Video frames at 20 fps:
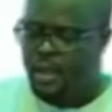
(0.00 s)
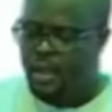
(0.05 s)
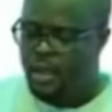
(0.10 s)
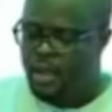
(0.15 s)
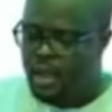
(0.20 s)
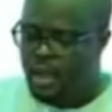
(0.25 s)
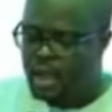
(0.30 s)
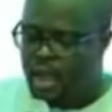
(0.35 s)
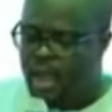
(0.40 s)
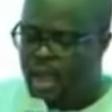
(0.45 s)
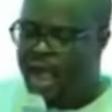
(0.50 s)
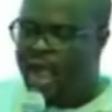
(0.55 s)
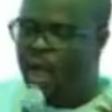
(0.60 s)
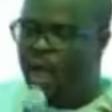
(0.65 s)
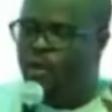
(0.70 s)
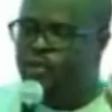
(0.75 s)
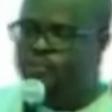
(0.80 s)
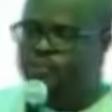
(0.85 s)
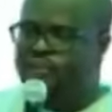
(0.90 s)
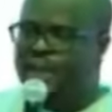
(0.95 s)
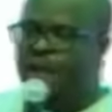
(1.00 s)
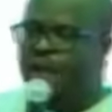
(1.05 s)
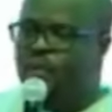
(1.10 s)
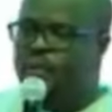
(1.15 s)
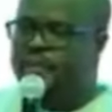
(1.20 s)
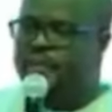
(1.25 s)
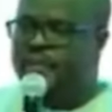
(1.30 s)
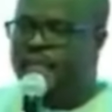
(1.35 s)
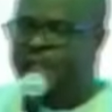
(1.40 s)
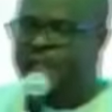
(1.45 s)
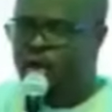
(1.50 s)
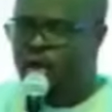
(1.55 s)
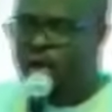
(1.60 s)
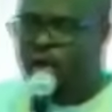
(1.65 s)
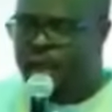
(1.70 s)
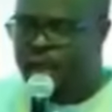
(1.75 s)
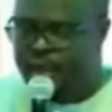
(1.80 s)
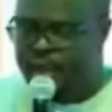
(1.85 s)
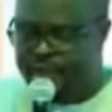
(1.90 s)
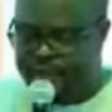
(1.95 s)
I was tackling the
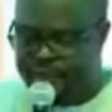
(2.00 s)
political